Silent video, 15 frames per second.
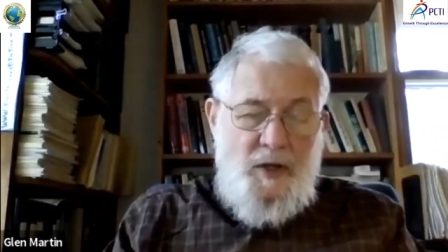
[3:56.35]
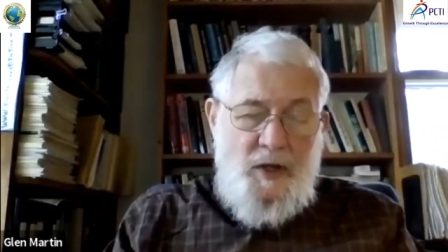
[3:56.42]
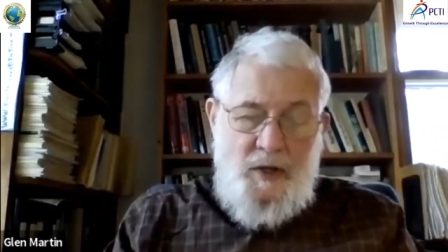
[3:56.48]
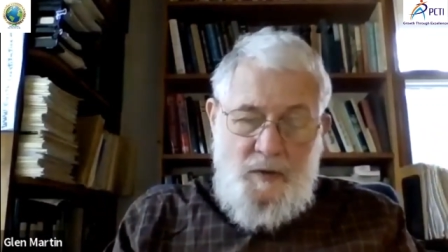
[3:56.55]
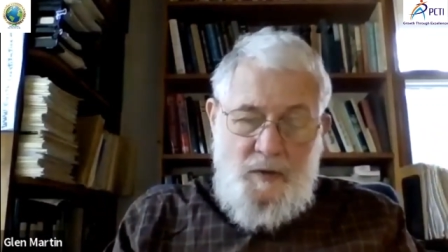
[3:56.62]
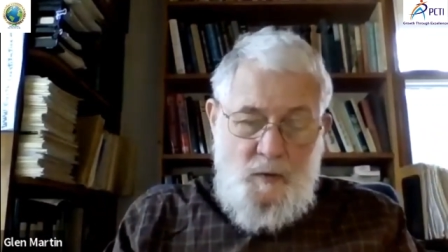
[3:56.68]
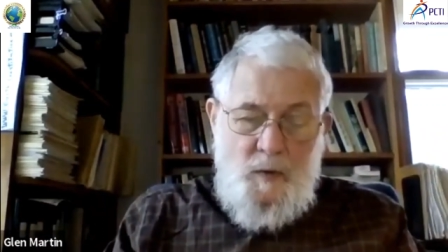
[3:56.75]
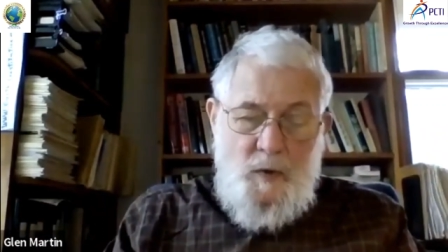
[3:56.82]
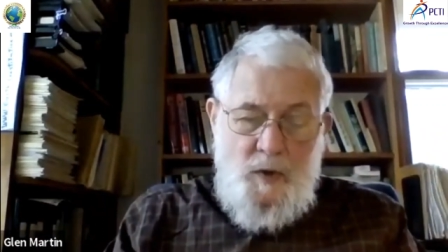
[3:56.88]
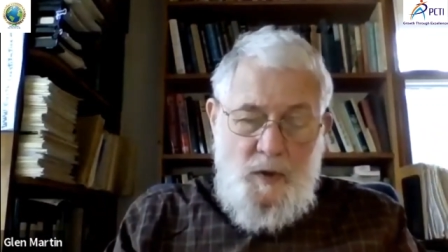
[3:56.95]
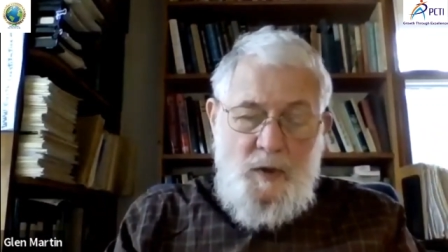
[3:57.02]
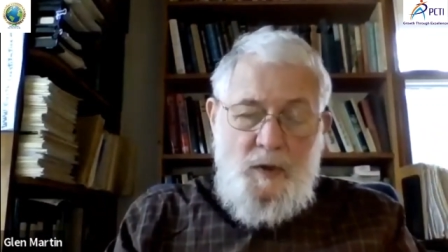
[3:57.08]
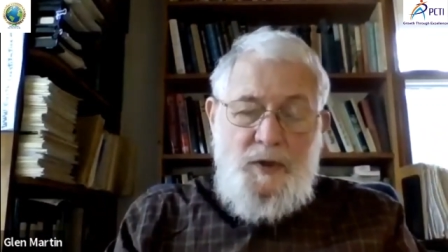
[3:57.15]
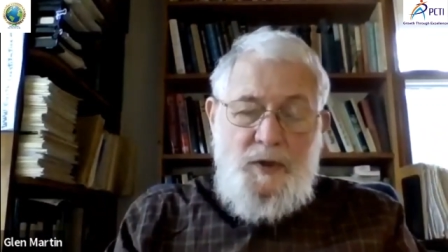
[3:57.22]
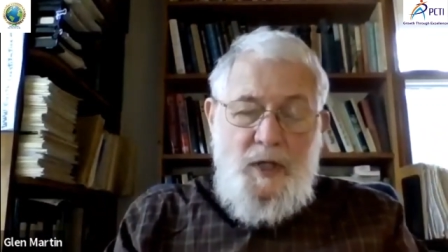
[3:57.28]
the
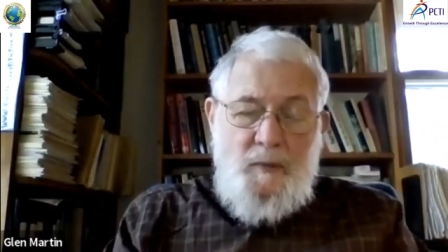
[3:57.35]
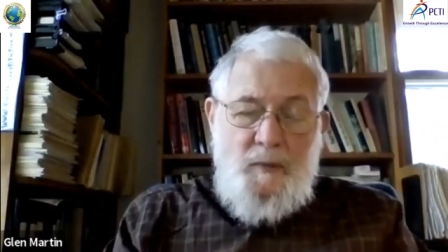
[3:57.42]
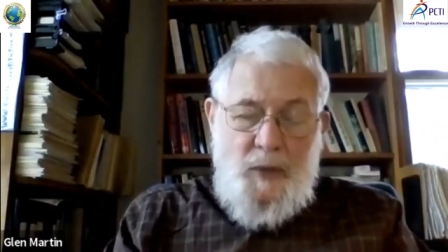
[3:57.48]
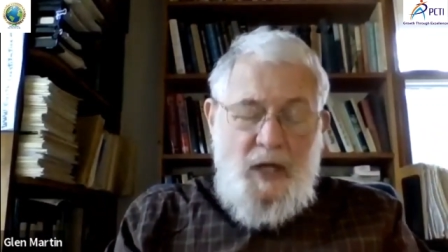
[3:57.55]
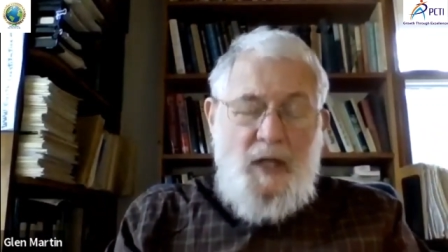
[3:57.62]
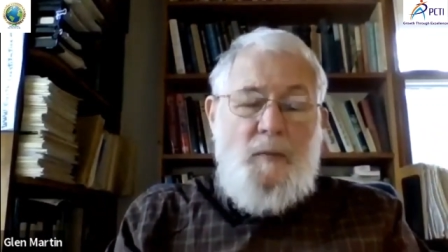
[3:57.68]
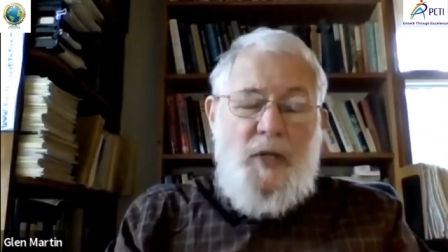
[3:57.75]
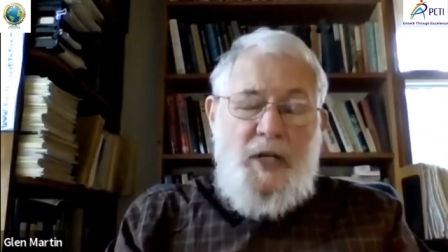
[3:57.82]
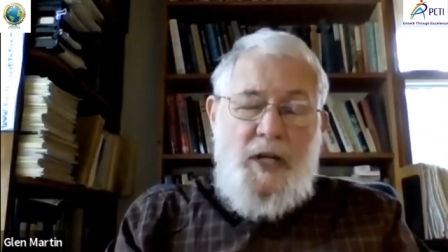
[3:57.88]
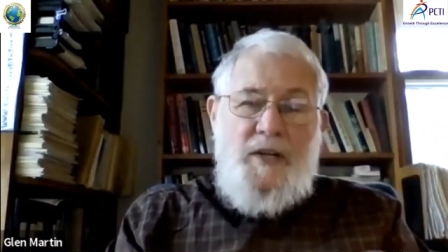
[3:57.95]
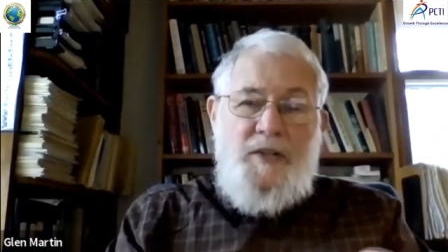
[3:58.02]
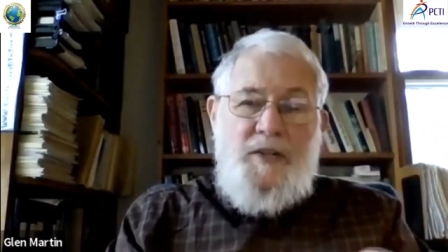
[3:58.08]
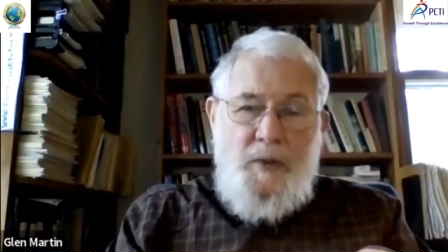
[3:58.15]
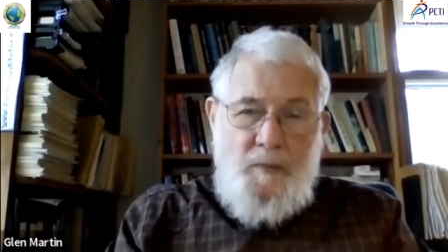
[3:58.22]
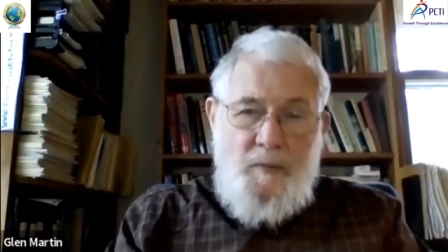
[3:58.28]
world parliament
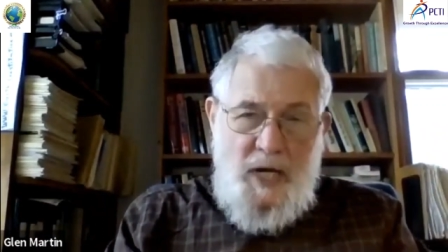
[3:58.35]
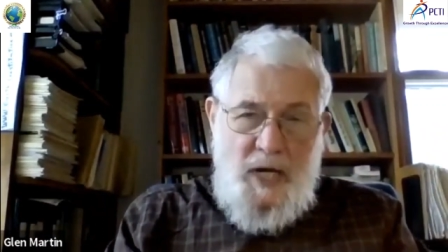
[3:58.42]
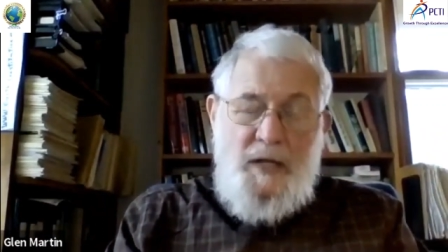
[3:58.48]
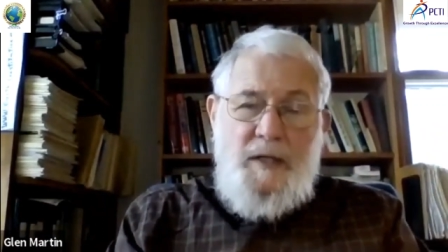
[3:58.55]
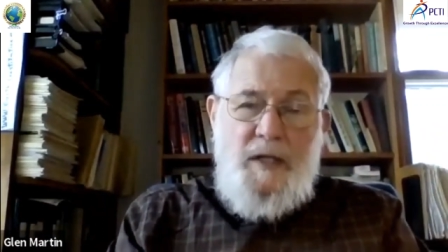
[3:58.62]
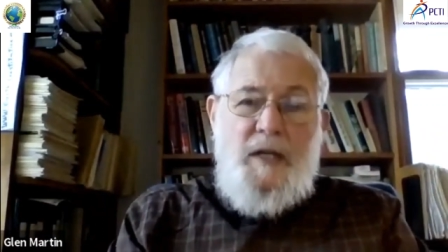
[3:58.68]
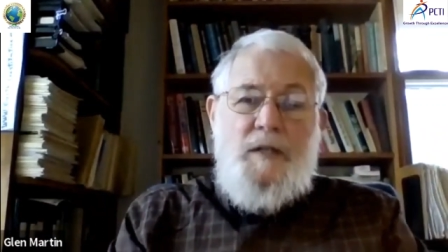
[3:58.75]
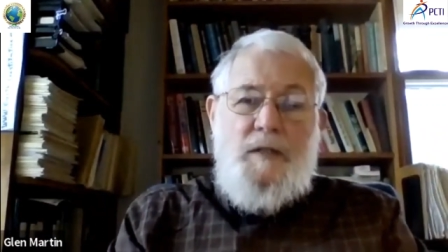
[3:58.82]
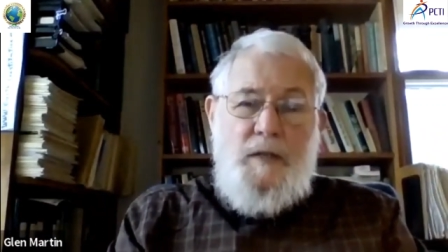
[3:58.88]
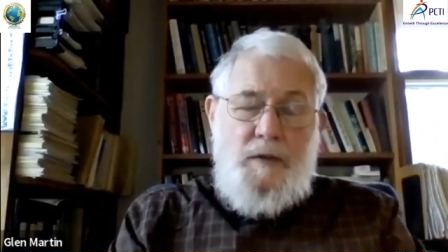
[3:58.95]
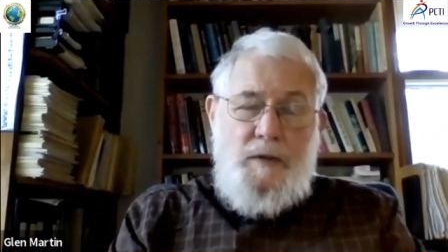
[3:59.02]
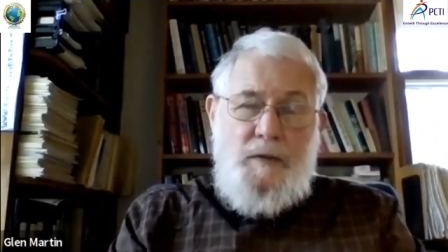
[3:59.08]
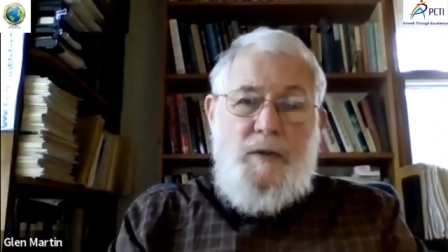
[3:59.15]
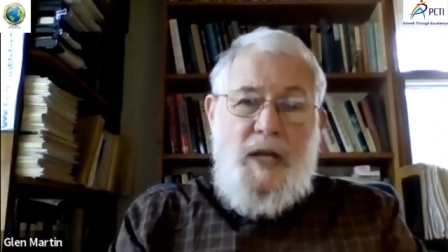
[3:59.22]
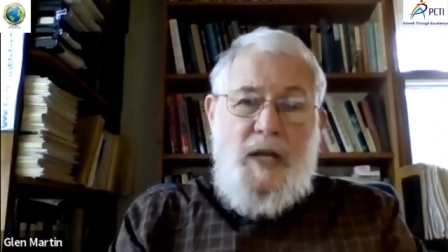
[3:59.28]
has the mandate to
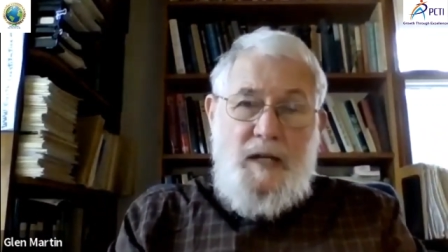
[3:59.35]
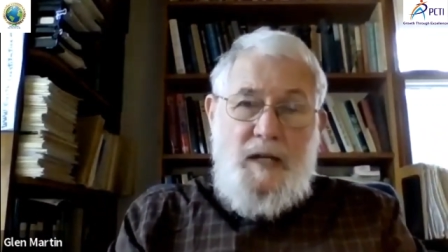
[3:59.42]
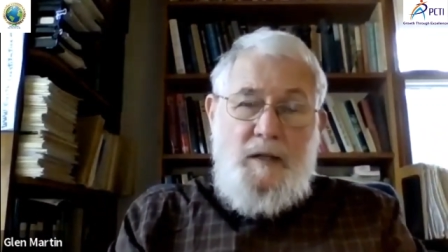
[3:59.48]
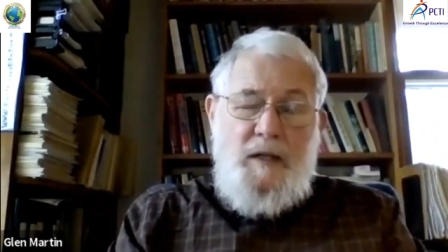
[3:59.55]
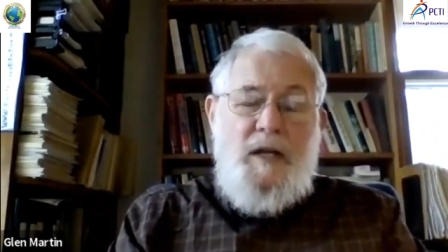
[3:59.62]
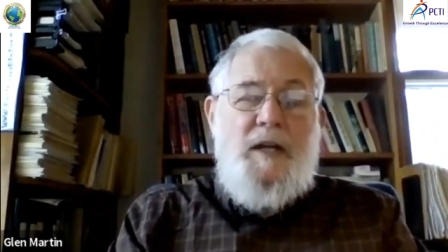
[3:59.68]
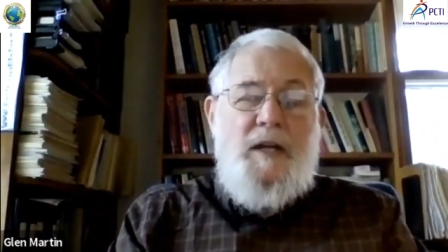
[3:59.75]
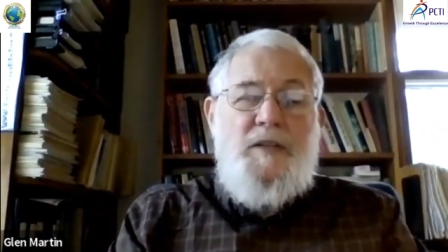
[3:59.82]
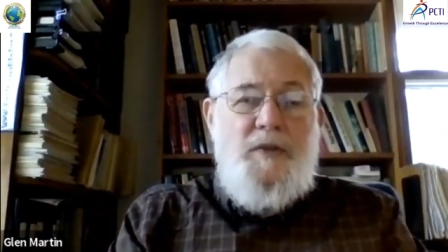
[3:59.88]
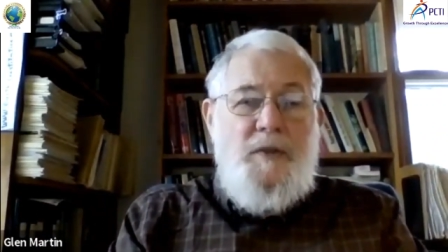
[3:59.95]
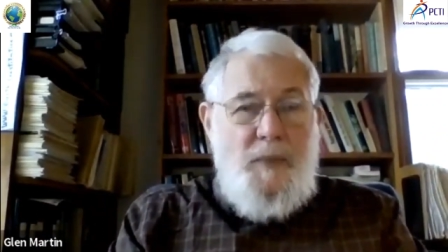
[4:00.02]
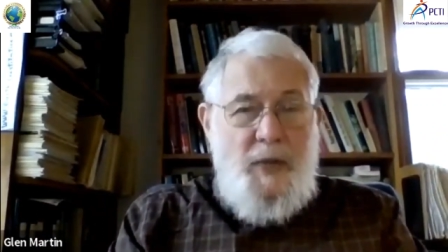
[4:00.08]
do that. It has the